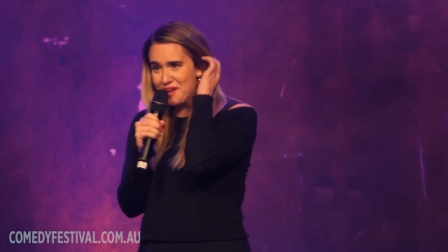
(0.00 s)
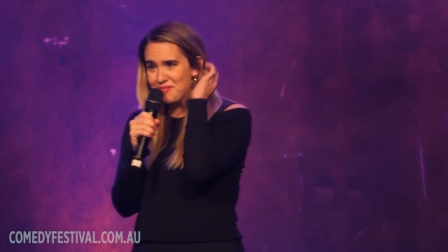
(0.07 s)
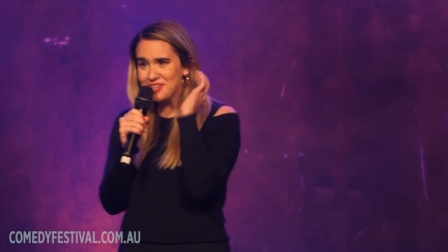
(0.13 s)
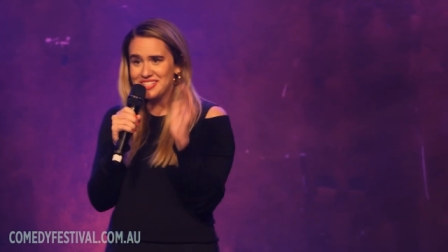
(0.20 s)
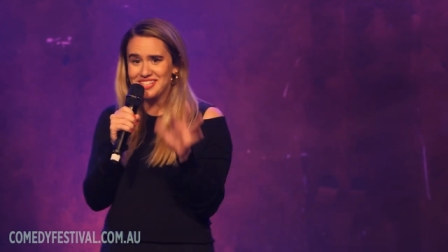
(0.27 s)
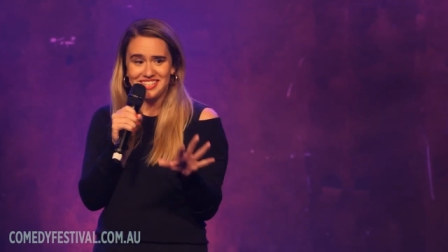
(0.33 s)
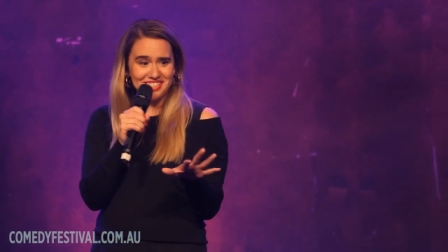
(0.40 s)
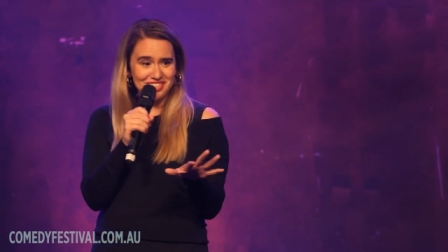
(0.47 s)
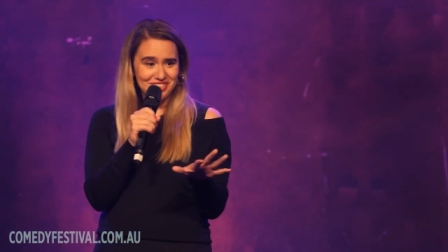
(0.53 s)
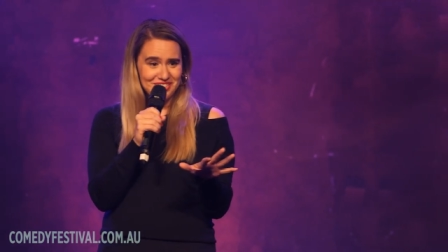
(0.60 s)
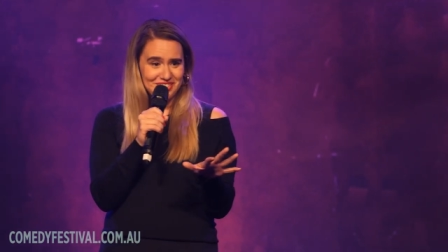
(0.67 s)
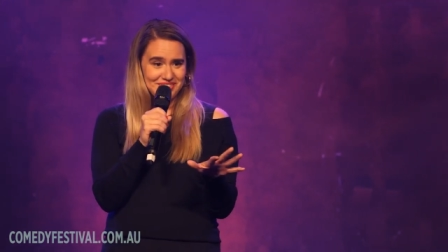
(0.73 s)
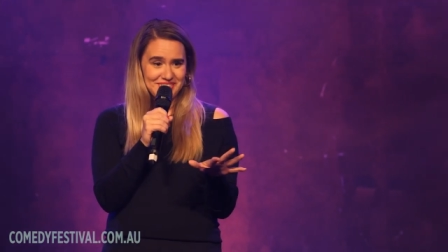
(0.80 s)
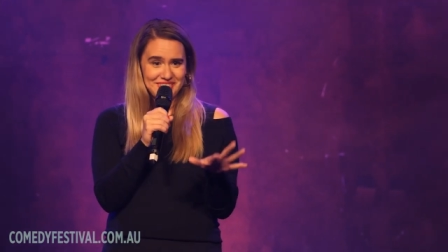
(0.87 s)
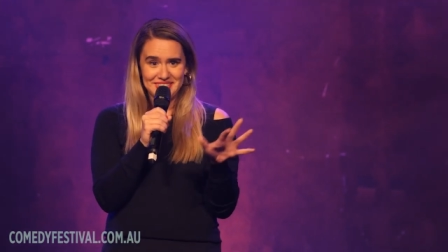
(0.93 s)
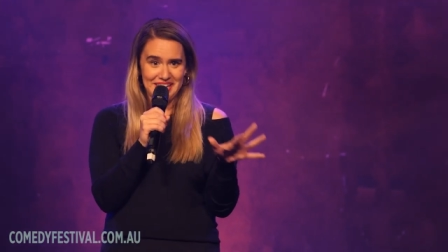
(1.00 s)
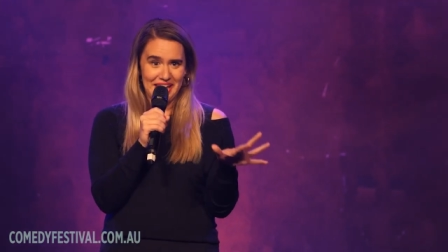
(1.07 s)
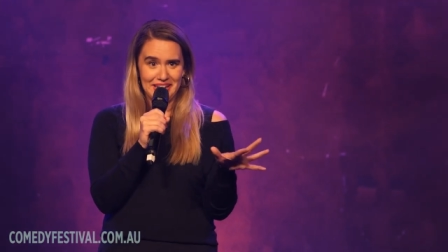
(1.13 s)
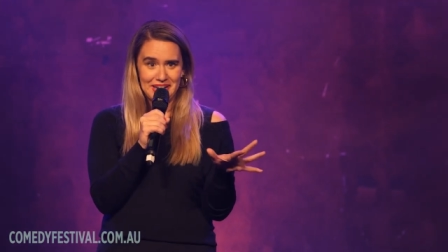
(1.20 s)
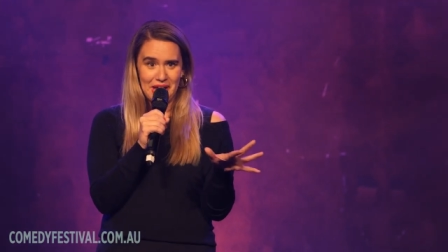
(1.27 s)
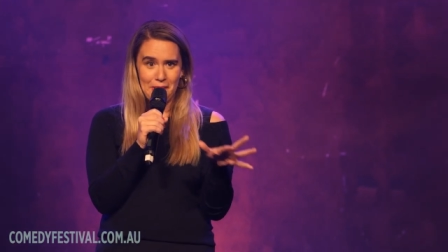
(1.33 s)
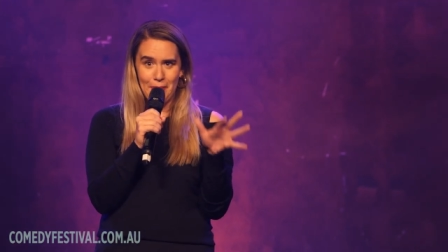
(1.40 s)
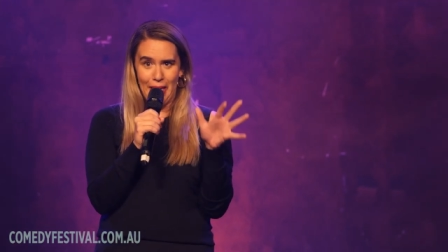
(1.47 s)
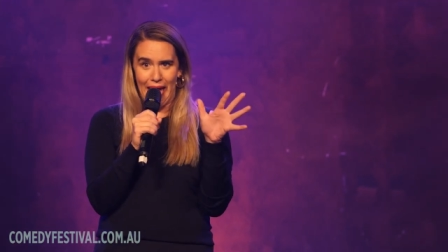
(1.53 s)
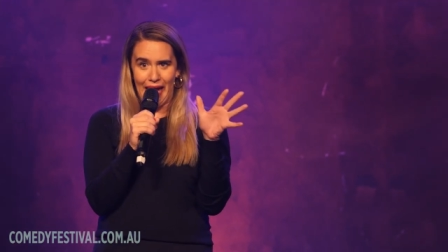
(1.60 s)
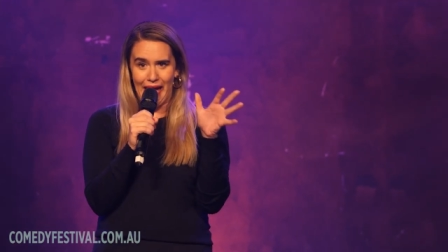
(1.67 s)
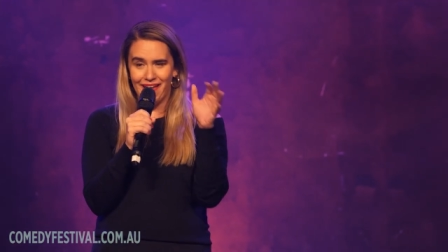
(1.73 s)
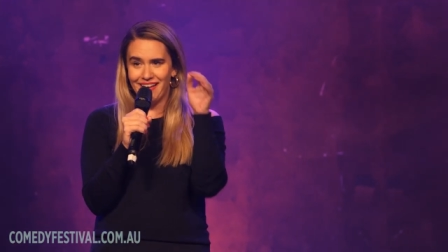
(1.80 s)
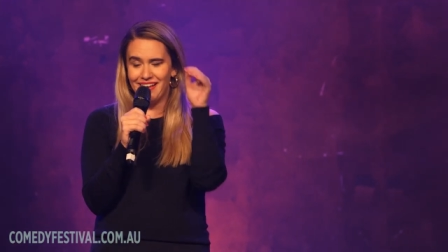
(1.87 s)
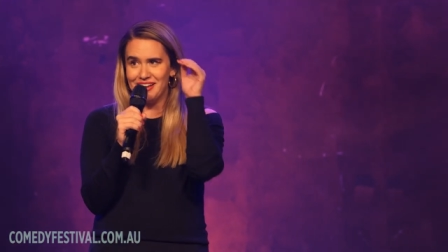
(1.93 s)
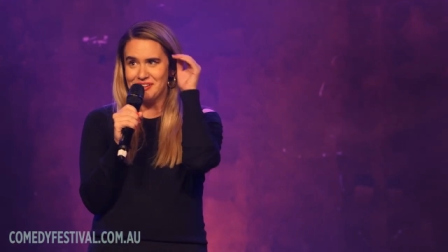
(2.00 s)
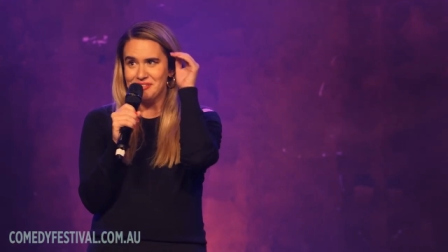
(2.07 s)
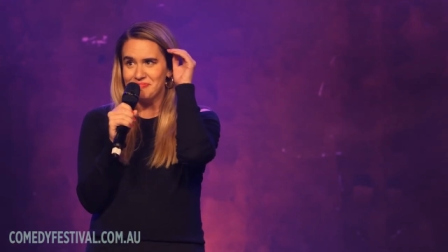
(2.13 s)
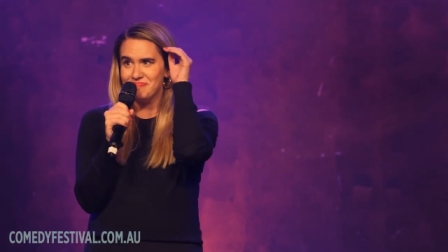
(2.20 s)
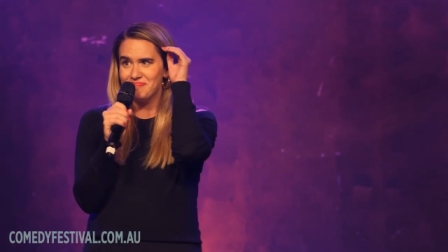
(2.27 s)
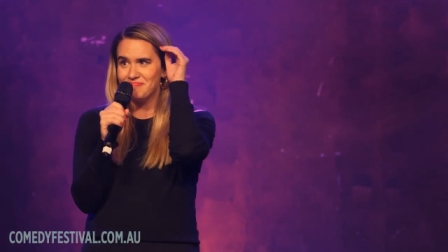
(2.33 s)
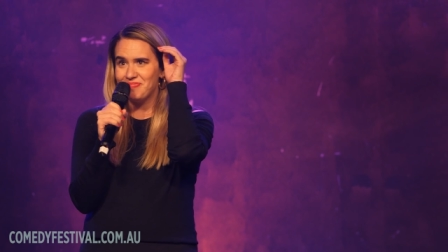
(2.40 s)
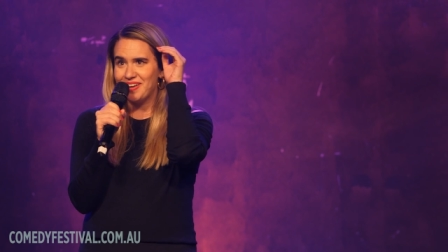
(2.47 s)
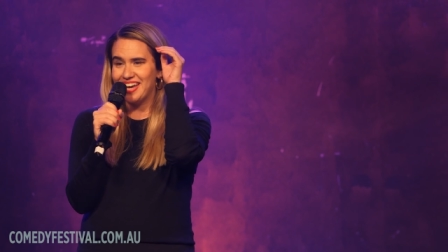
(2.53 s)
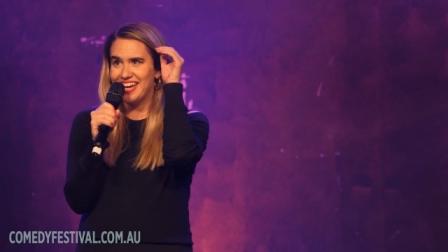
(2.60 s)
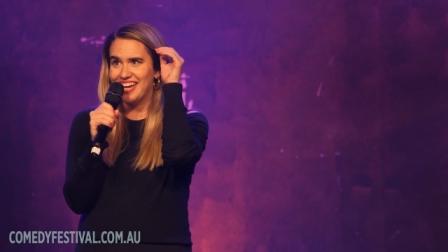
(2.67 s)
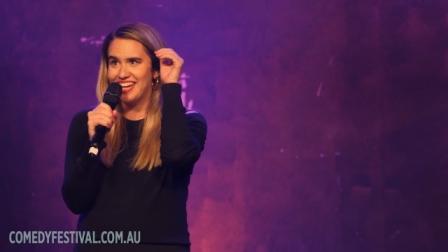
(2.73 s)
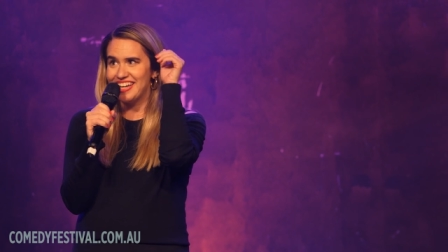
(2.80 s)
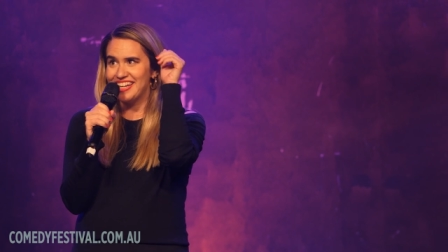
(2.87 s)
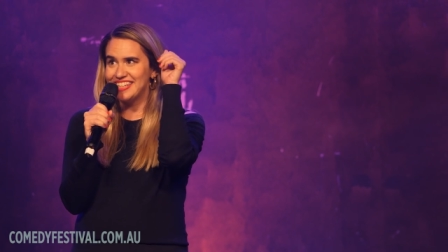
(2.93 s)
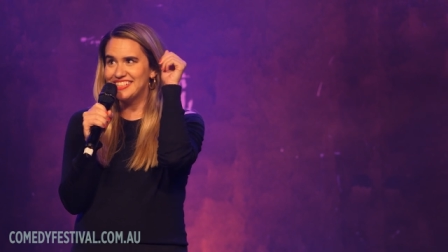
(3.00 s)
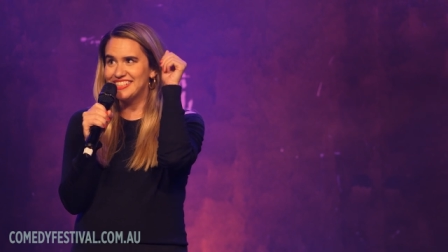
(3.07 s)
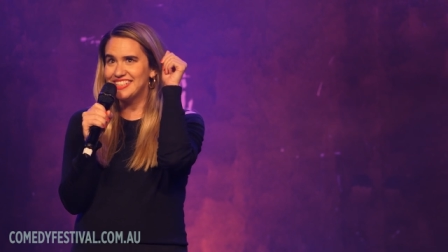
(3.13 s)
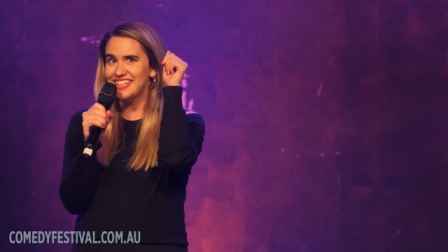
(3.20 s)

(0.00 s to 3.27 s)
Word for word: I was gonna do stand-up, um, but